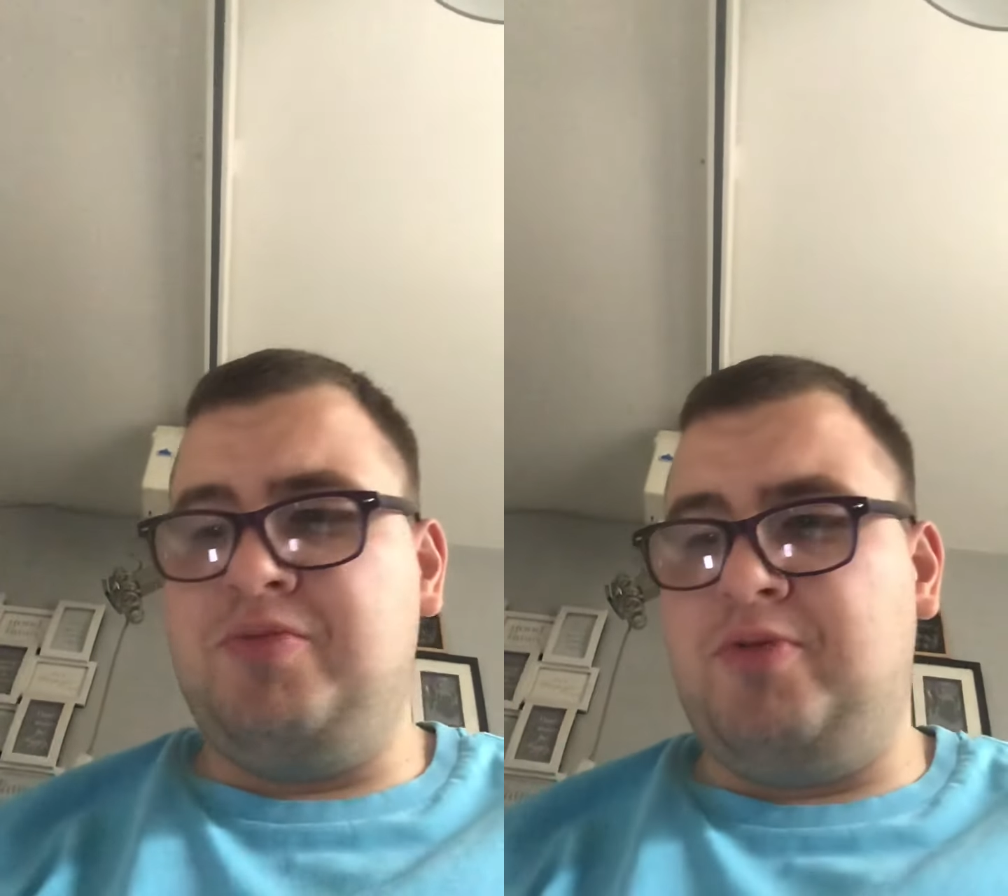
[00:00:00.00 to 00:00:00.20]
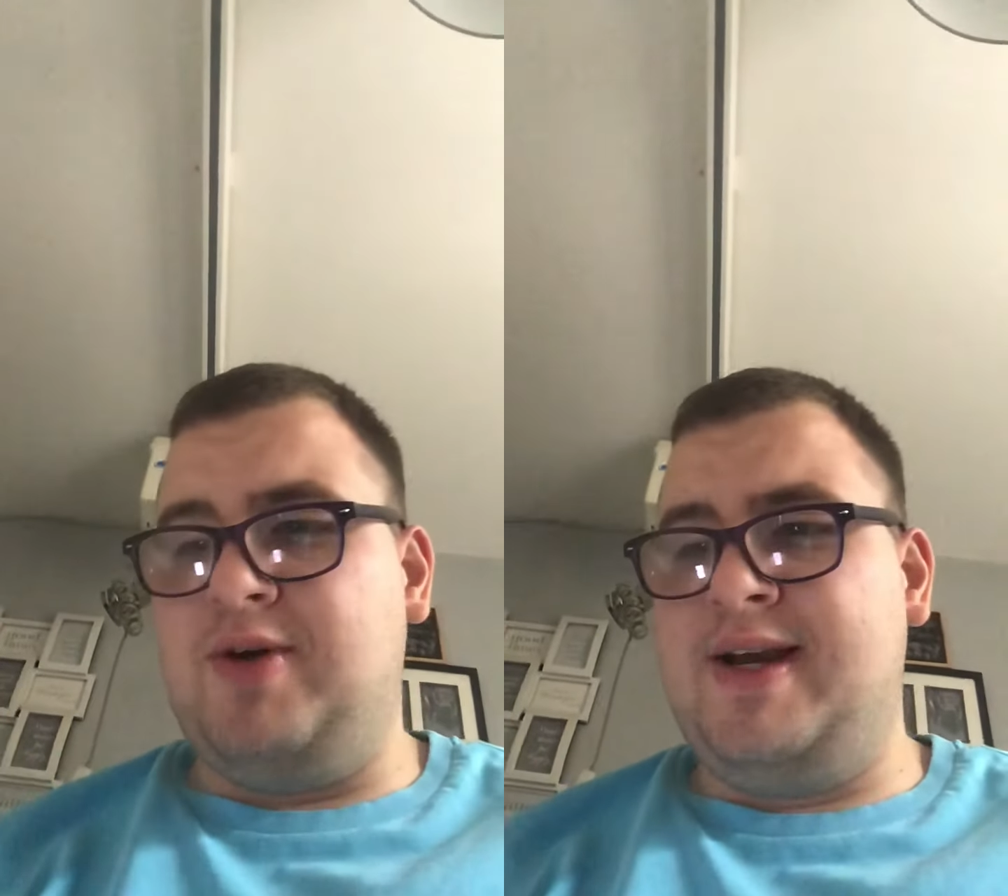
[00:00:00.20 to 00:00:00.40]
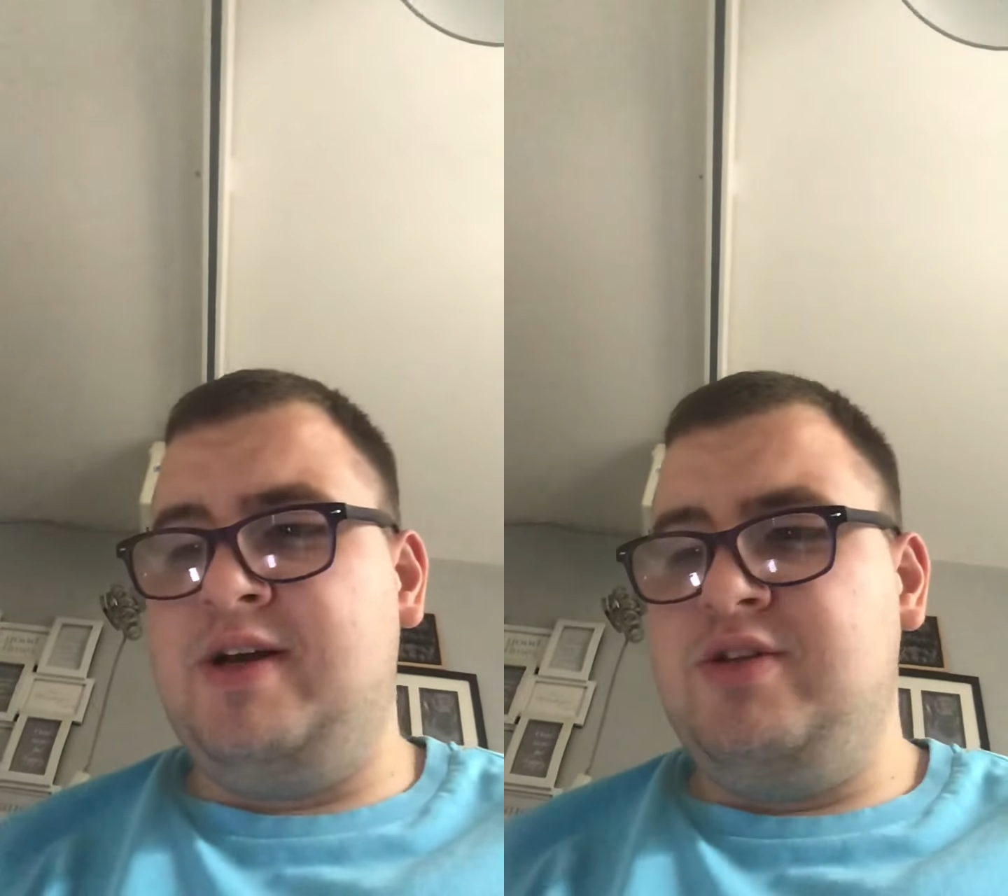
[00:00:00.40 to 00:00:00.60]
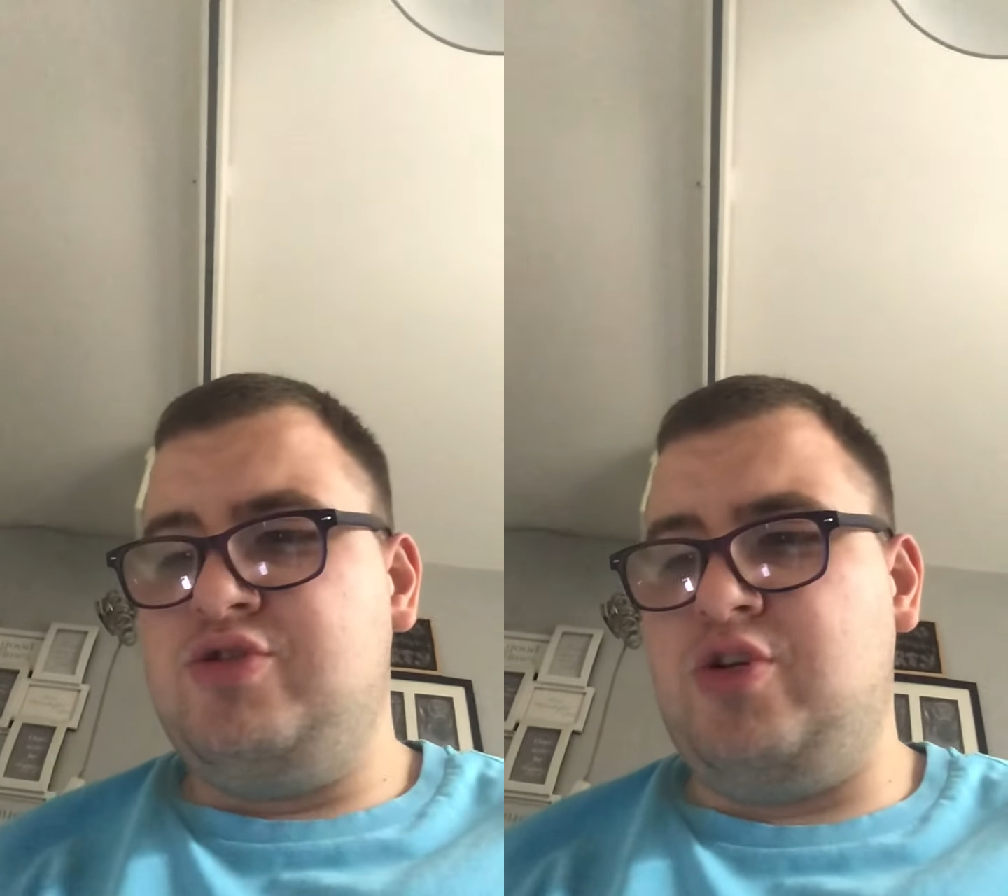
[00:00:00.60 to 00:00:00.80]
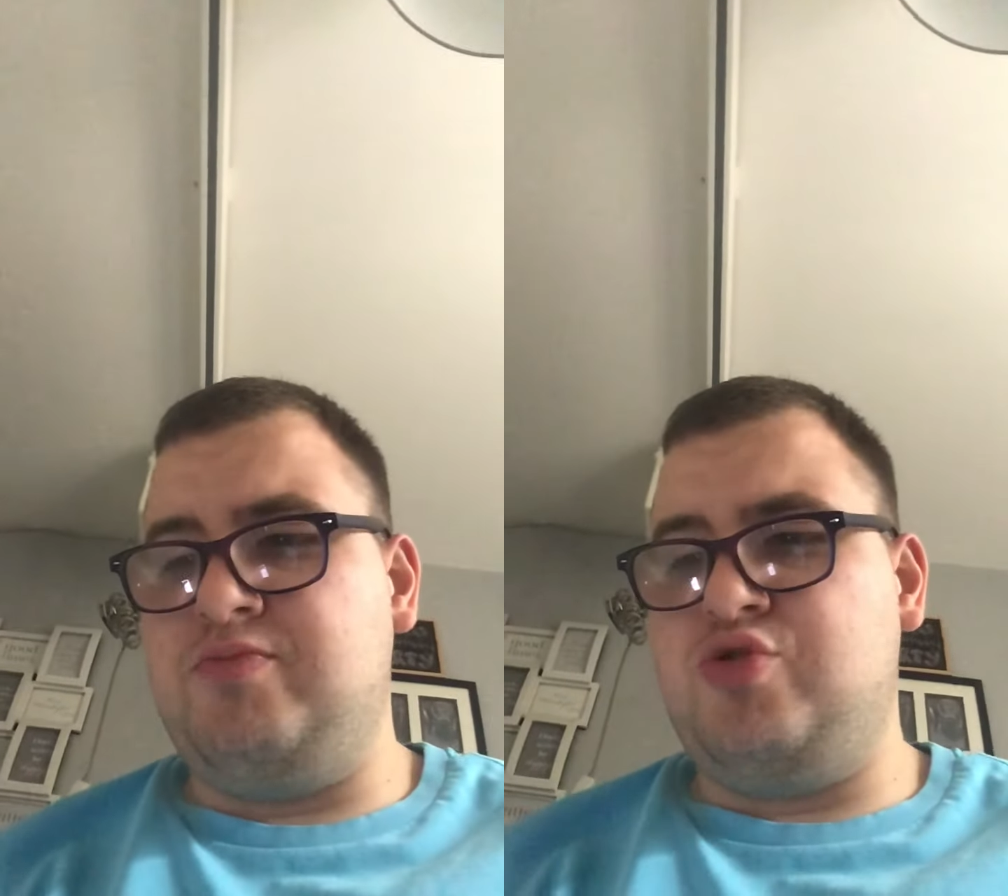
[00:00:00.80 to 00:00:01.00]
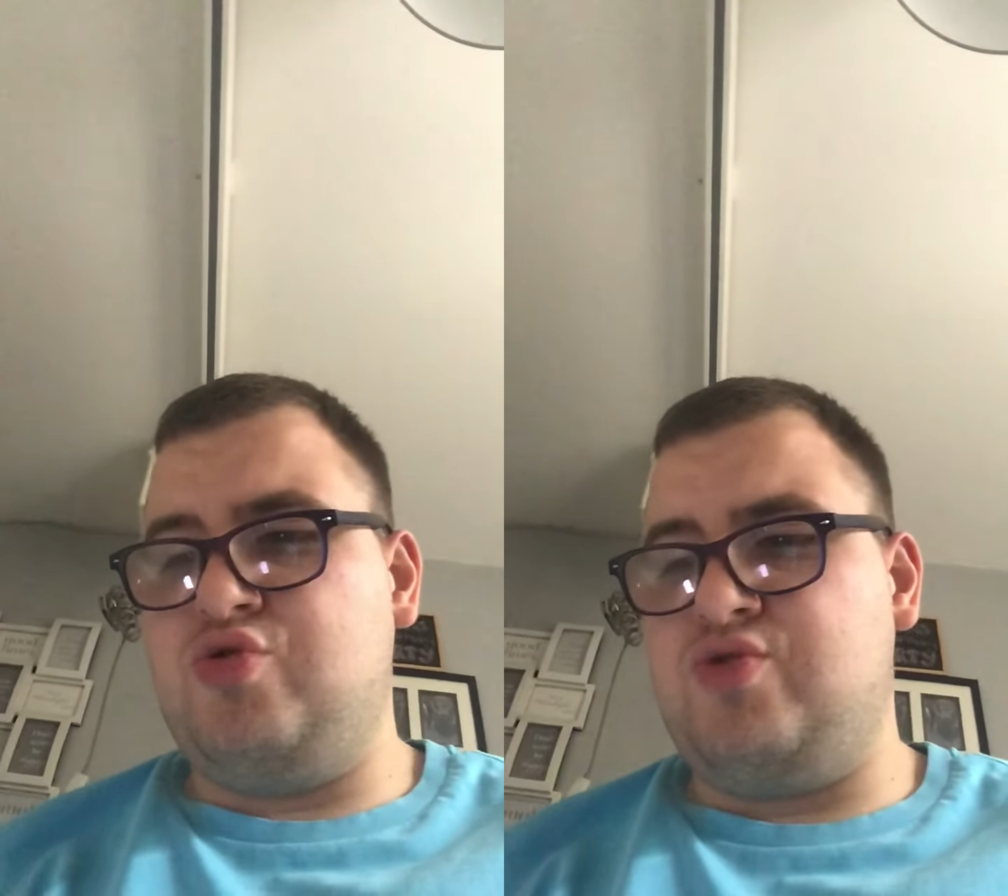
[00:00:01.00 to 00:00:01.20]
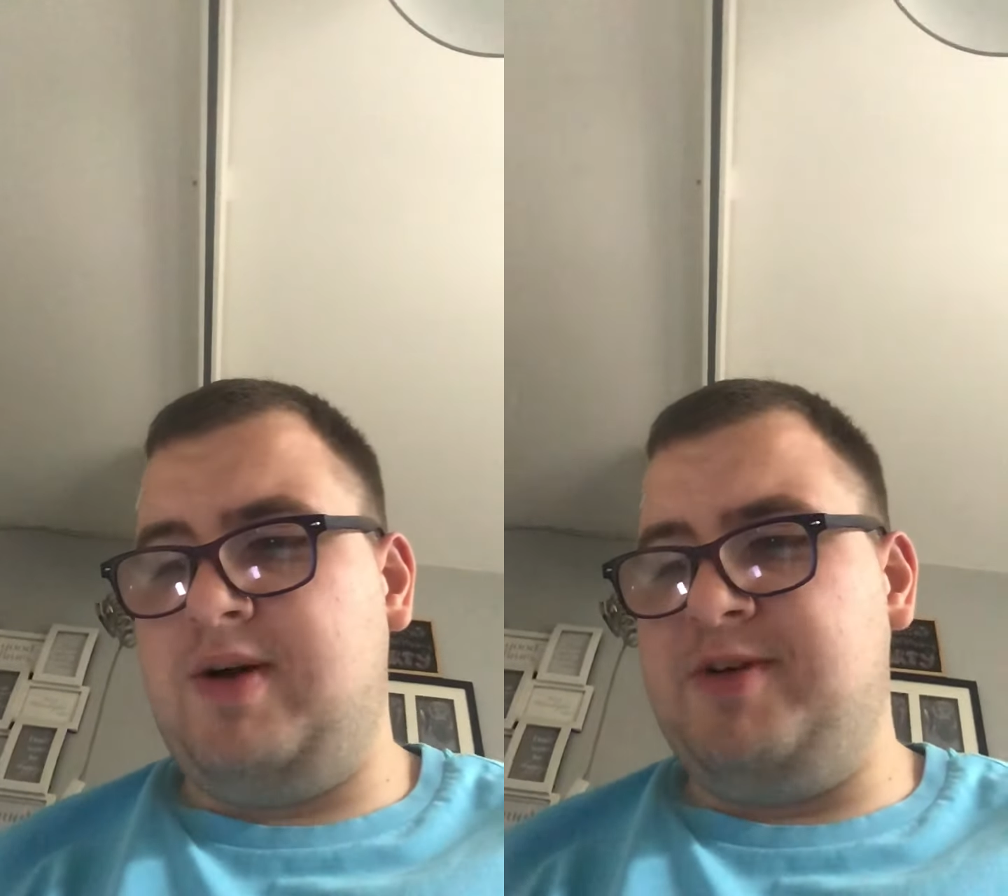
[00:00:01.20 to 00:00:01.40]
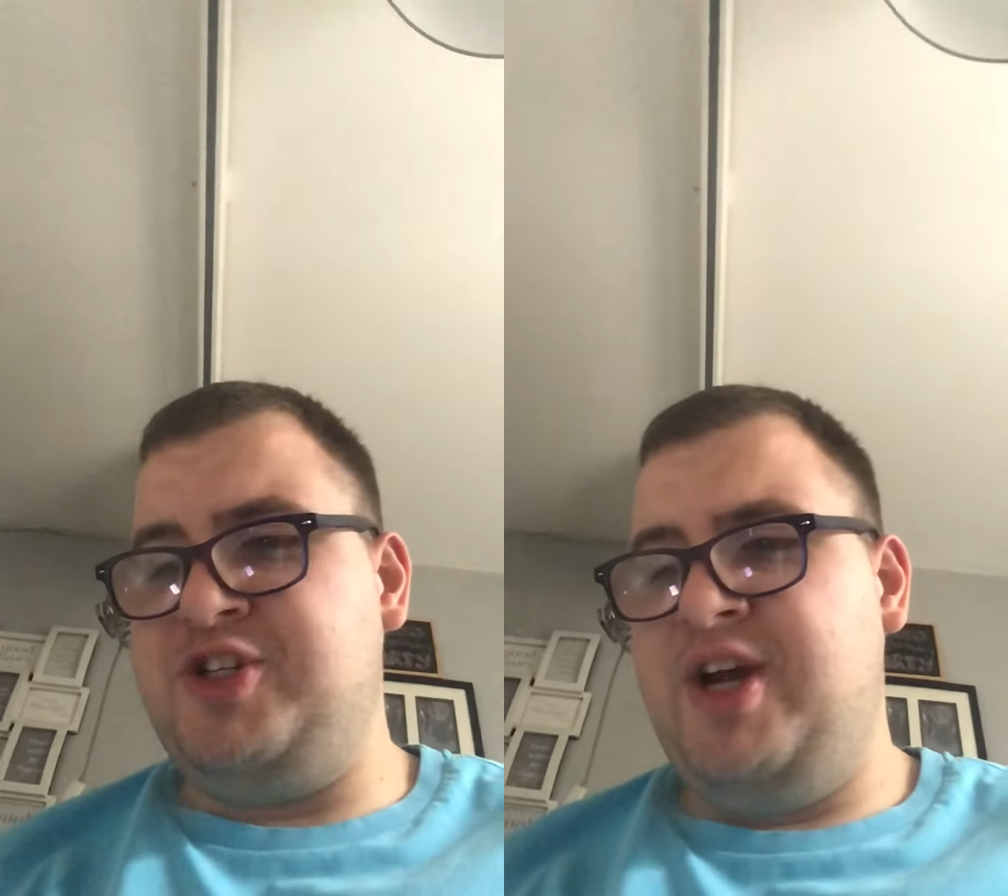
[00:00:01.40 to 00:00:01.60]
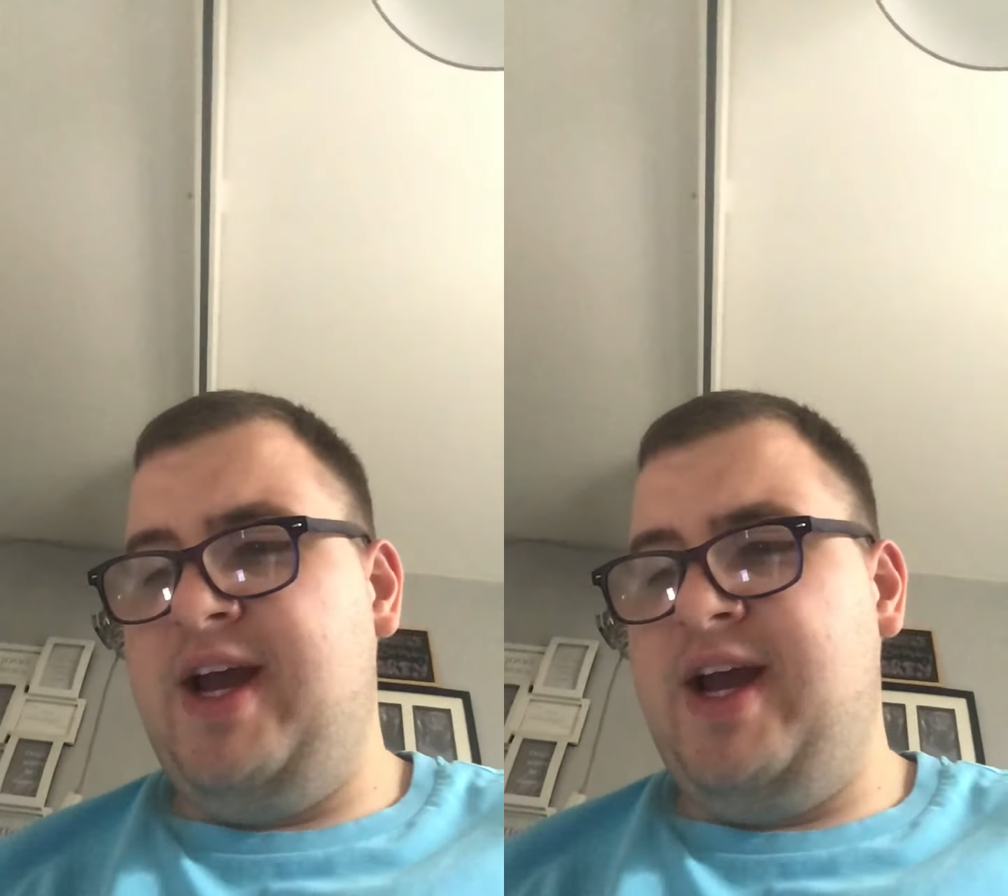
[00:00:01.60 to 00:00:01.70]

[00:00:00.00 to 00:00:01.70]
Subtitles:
boy, Tom Talks Rubbish,